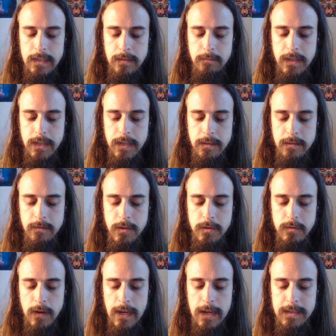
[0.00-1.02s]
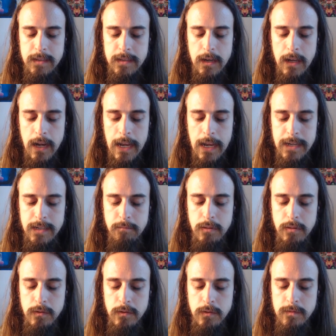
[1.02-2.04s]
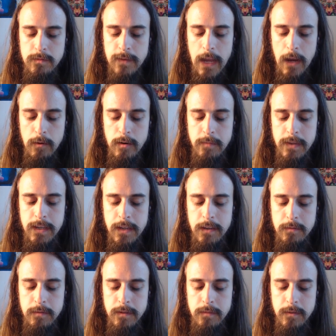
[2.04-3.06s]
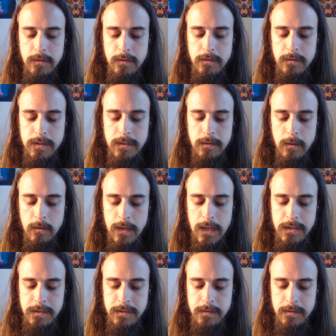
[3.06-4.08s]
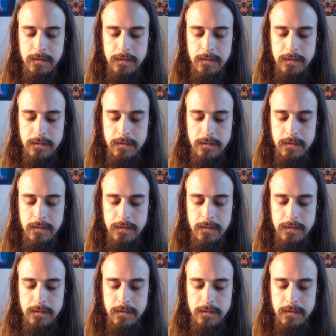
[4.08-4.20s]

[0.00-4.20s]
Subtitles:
Beginning to visualize a light blue flower beginning to emerge in the location.